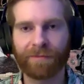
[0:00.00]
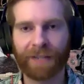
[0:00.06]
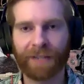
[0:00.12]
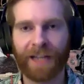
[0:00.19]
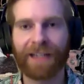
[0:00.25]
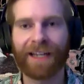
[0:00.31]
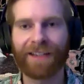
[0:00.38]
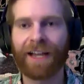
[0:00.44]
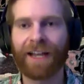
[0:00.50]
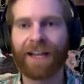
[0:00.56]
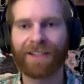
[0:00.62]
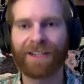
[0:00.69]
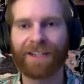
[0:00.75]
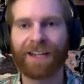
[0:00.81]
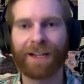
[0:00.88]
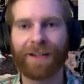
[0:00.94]
I like
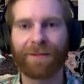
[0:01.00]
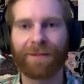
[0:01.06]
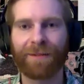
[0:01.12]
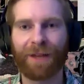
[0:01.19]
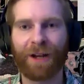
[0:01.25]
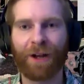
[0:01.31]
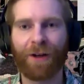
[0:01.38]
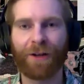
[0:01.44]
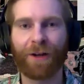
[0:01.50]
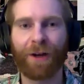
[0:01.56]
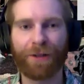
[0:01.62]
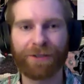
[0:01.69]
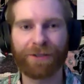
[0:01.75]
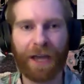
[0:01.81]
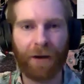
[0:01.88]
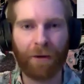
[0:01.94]
that take. And he
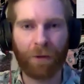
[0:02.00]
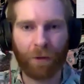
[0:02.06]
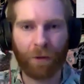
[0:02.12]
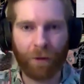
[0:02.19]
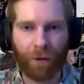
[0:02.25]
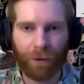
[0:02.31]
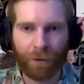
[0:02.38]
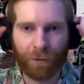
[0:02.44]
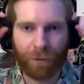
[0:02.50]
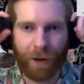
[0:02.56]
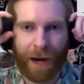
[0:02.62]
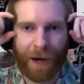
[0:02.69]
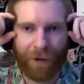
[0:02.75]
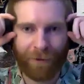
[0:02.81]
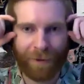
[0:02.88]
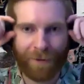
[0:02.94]
also had gold
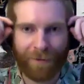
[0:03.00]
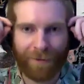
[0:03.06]
wire rimmed